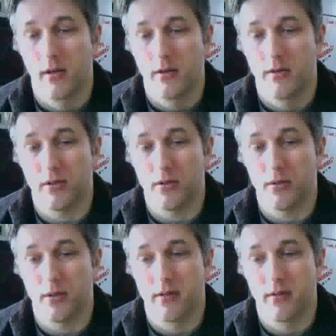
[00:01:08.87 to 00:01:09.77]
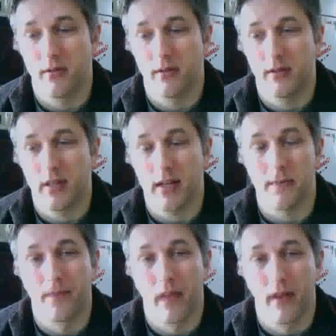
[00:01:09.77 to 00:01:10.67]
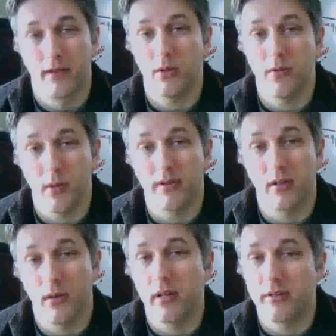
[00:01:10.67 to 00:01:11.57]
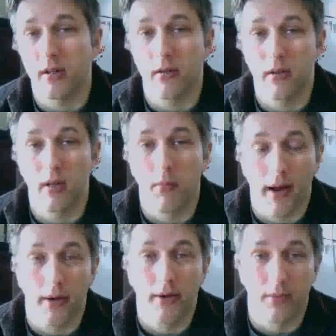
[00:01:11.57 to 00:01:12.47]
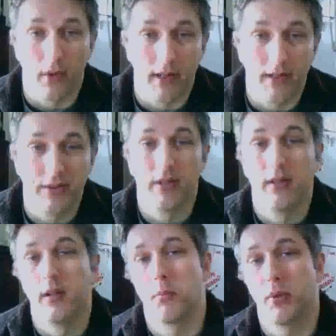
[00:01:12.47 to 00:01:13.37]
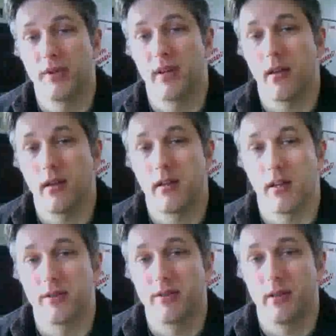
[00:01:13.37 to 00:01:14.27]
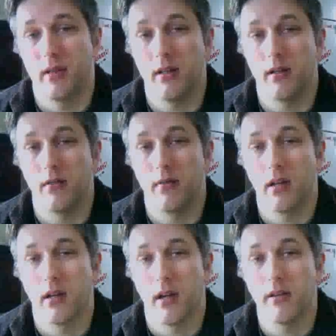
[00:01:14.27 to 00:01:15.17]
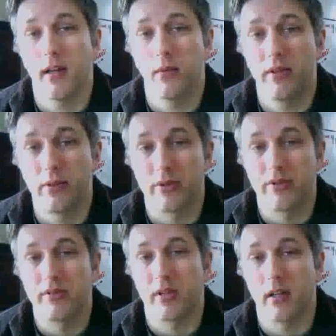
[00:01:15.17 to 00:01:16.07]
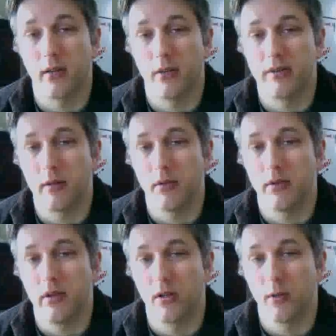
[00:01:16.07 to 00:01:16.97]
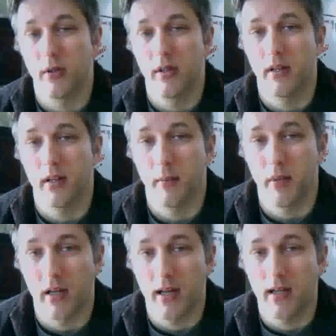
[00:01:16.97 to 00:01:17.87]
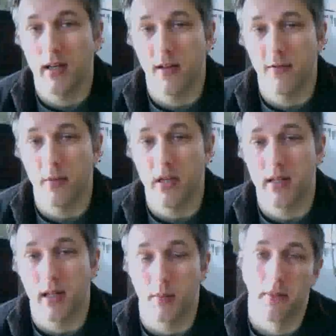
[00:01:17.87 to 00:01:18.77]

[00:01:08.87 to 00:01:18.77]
So a few months ago I discovered the Meyers-Briggs personality test, and via online resources I was able to determine that I am an INFP type.